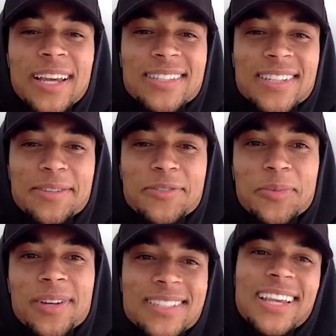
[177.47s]
instead of
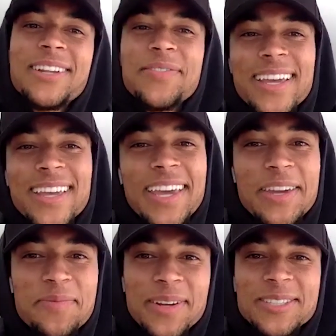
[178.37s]
some instead of like a
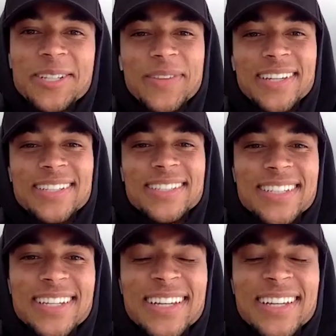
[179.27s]
caveman or something else.